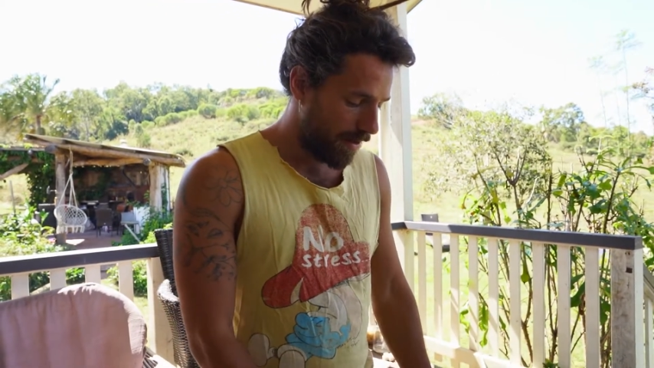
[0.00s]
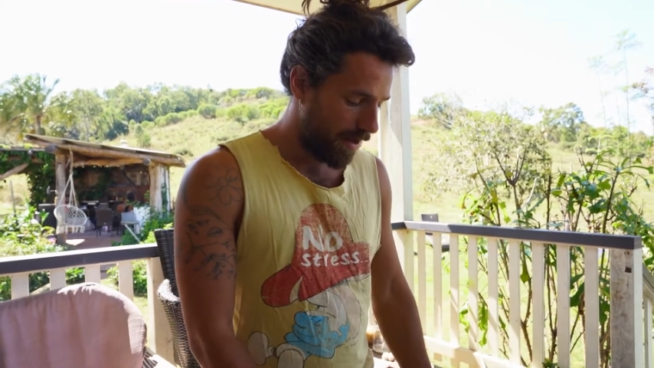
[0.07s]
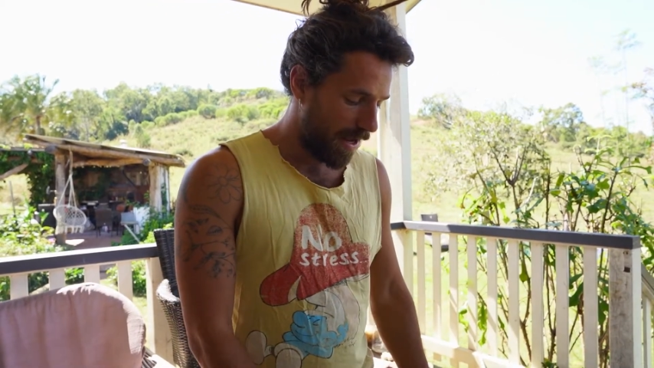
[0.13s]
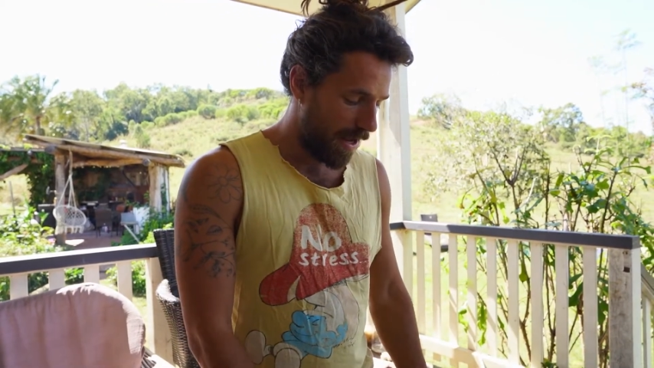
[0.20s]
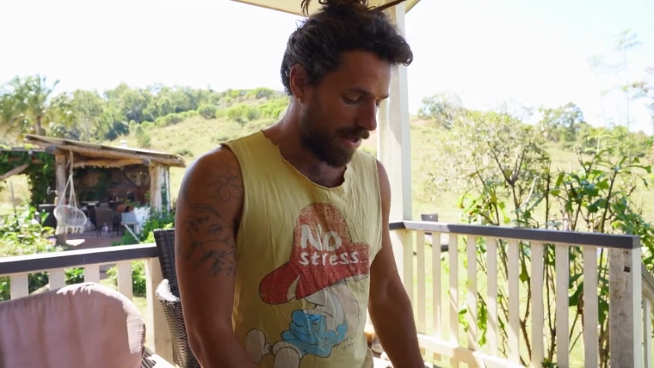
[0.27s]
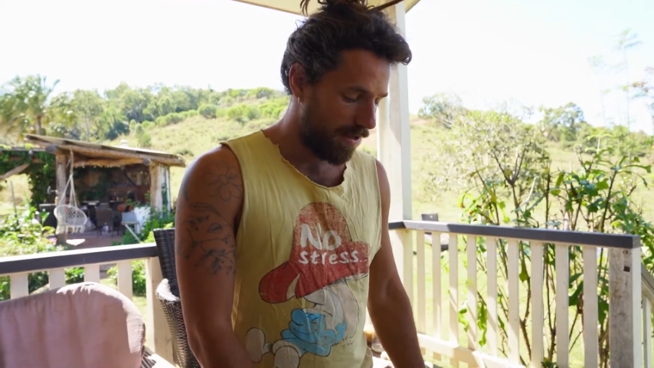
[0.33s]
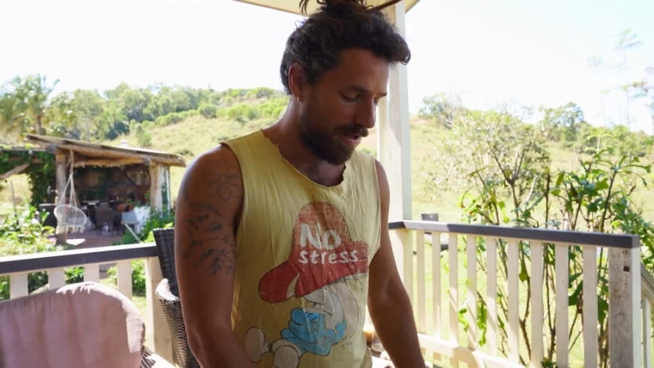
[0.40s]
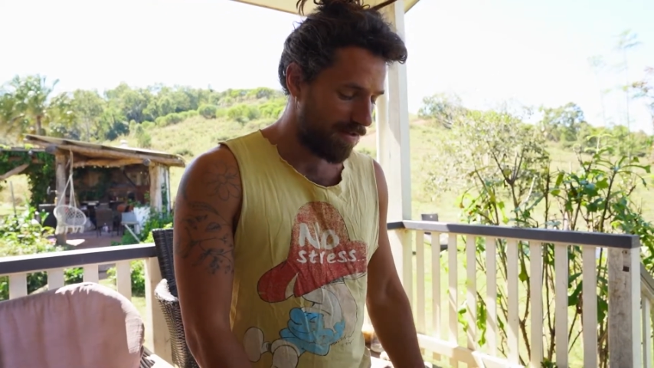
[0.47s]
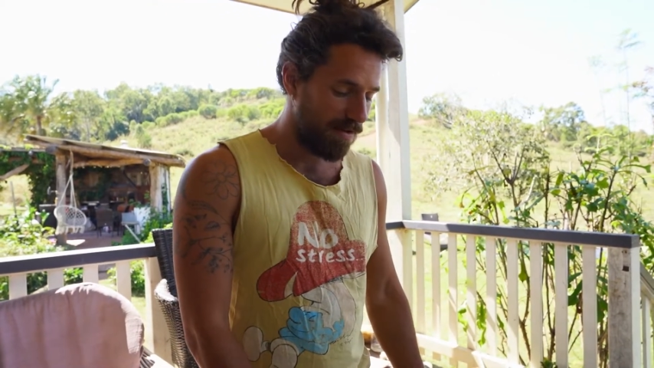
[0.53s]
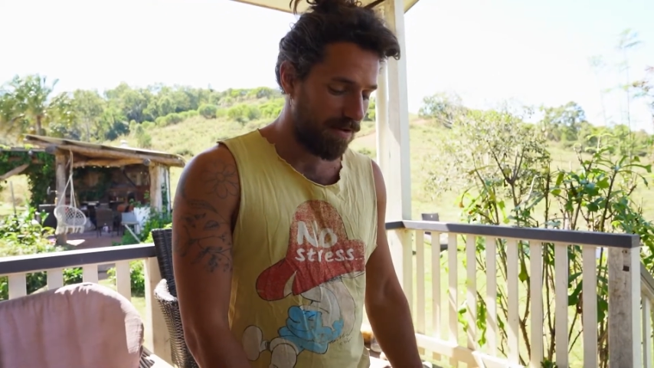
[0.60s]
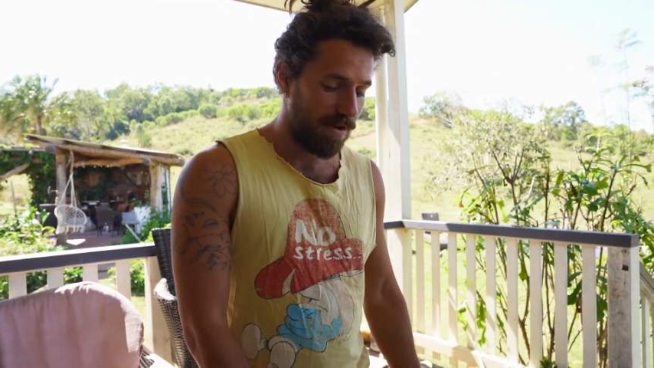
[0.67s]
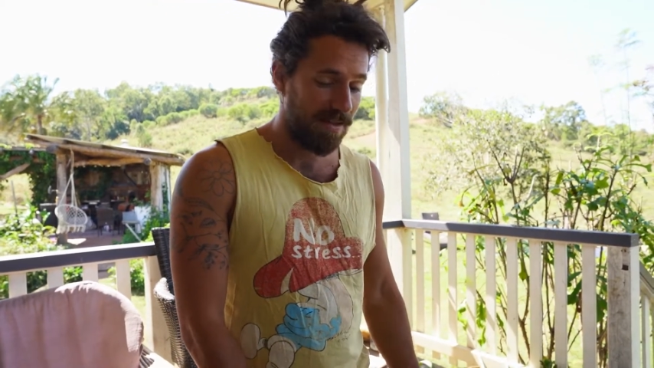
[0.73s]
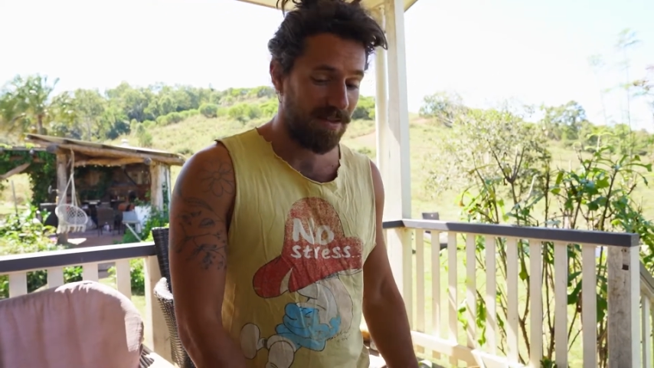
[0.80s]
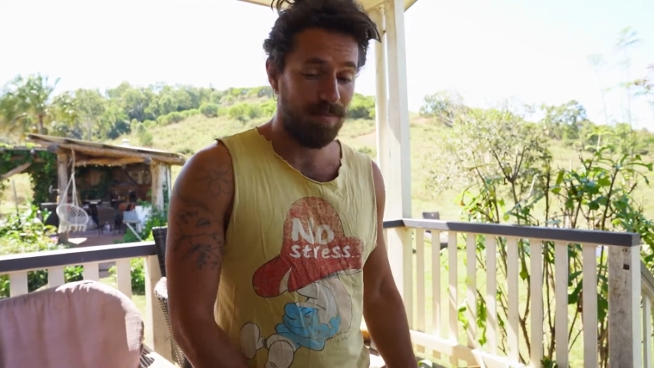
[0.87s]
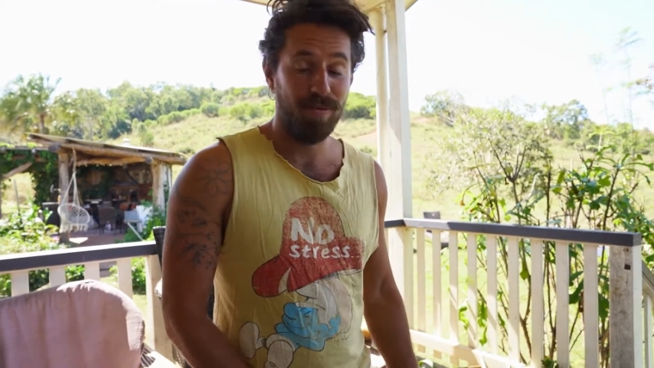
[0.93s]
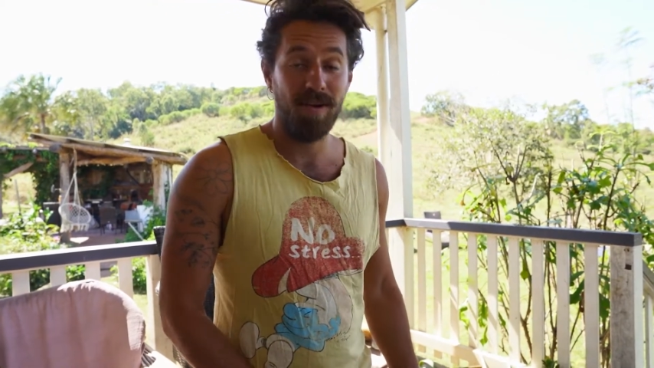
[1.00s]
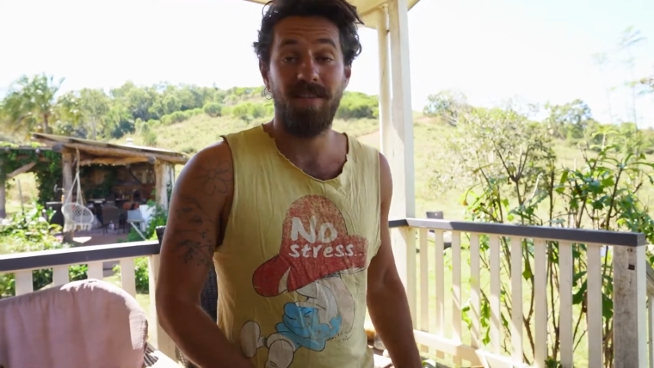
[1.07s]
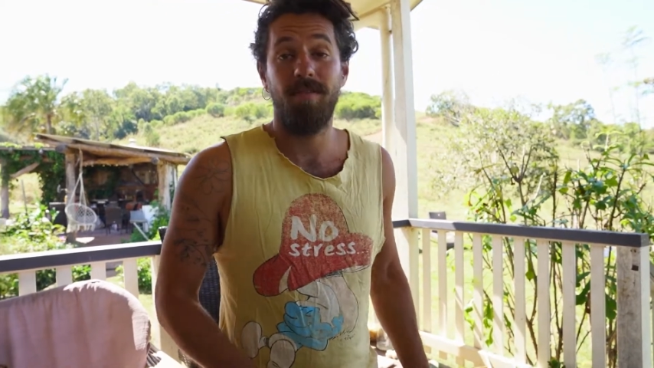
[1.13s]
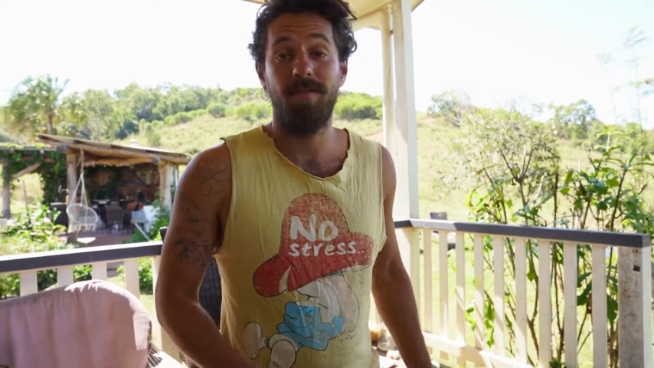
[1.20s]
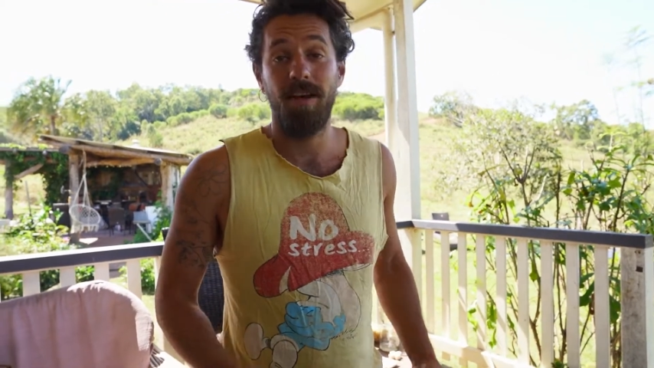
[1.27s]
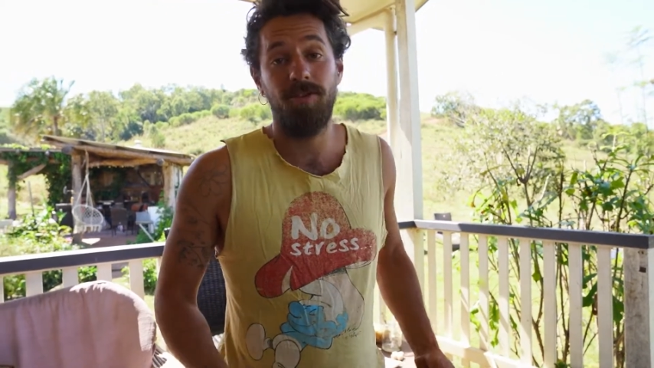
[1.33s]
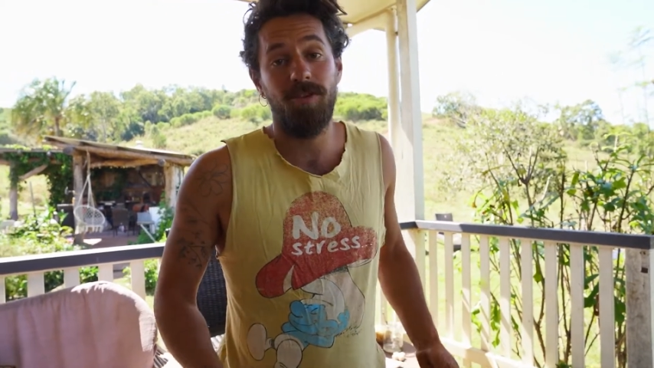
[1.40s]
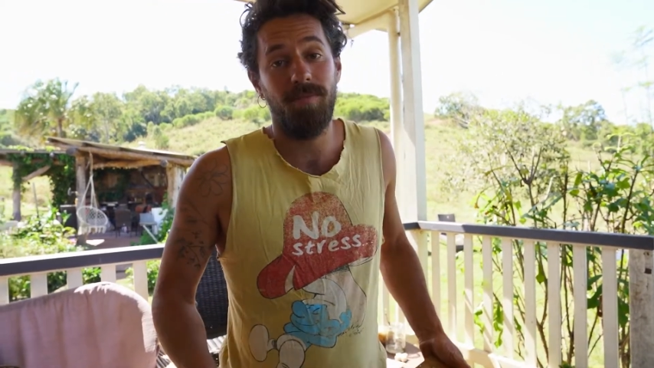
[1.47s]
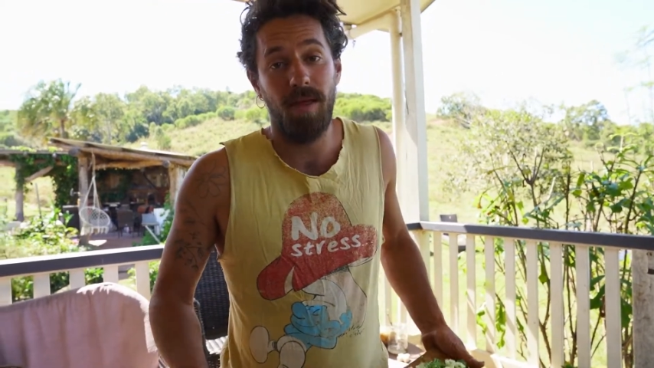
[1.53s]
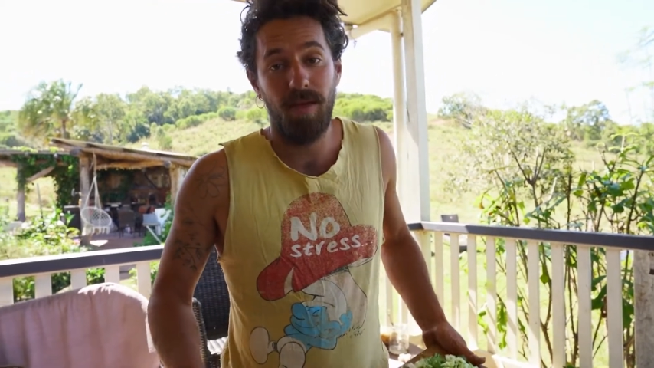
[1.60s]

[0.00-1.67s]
And it's a preservation